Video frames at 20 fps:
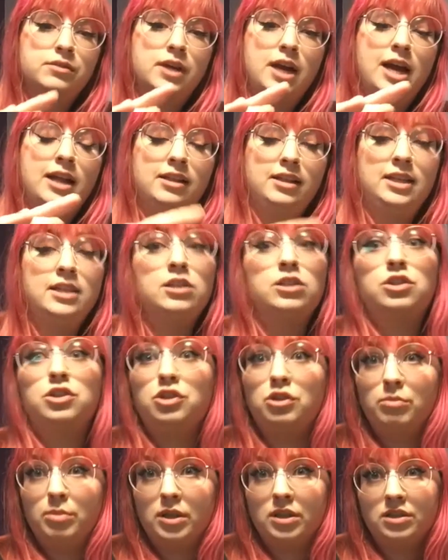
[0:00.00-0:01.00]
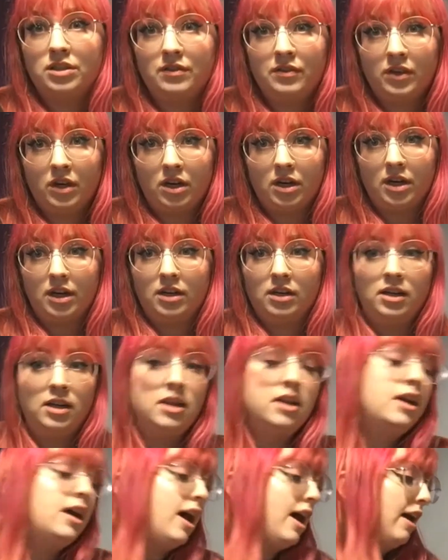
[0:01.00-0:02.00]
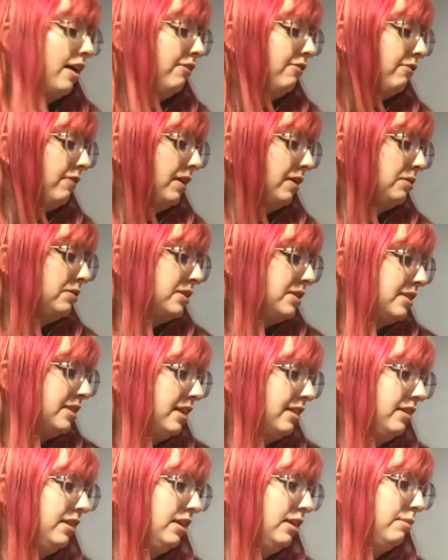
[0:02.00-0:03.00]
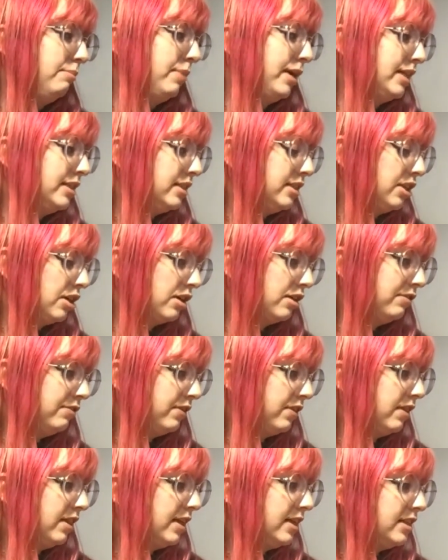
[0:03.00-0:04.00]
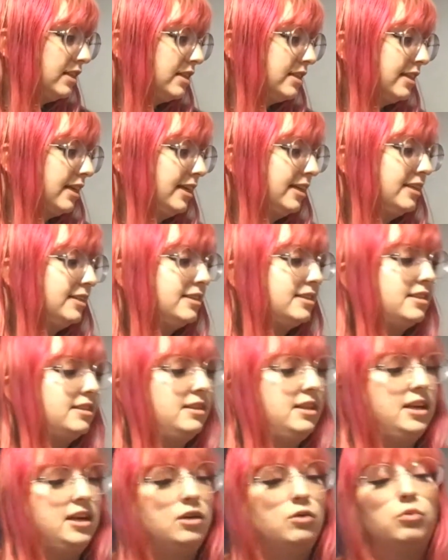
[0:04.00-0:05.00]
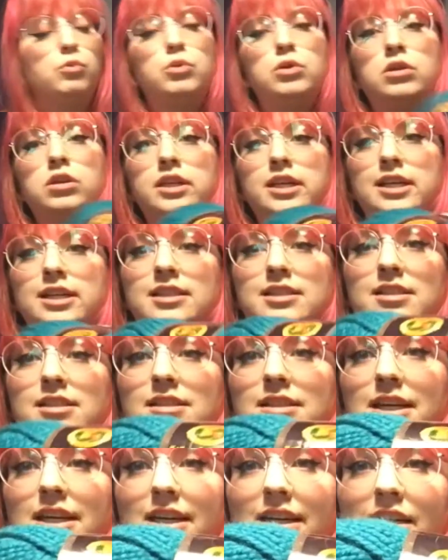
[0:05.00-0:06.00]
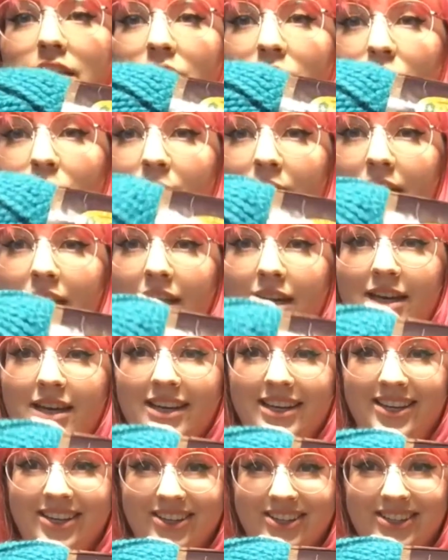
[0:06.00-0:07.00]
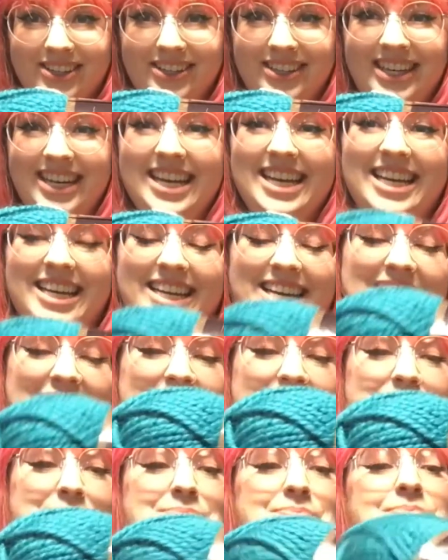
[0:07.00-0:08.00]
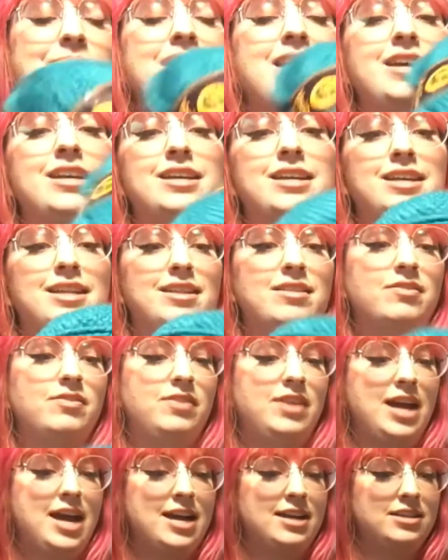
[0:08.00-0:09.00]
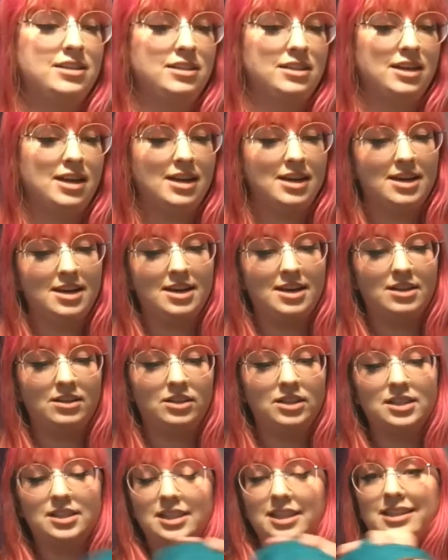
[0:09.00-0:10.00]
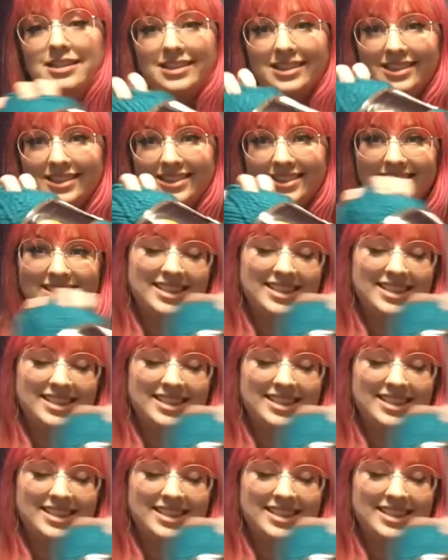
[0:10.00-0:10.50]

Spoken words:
at least 2 balls of yarn. I found that the best yarn for this is the Wool Ease Thick and Quick yarn that looks like this.